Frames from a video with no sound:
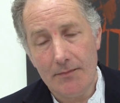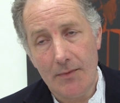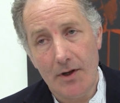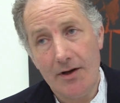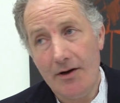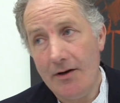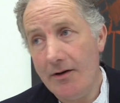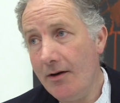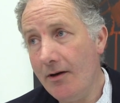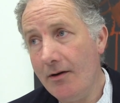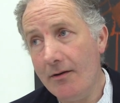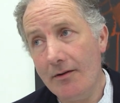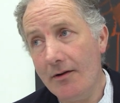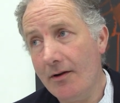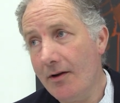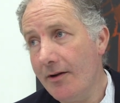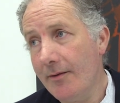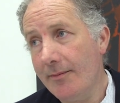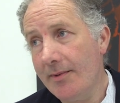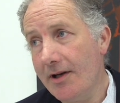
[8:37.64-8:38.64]
I don't know,
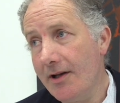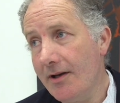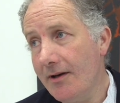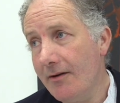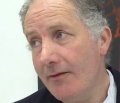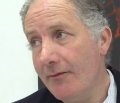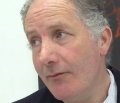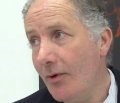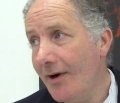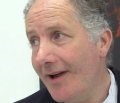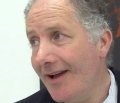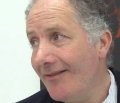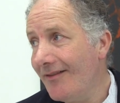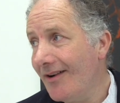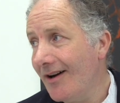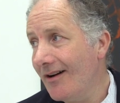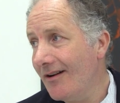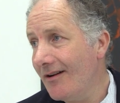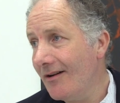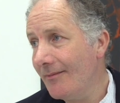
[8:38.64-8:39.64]
at the beginning of whatever.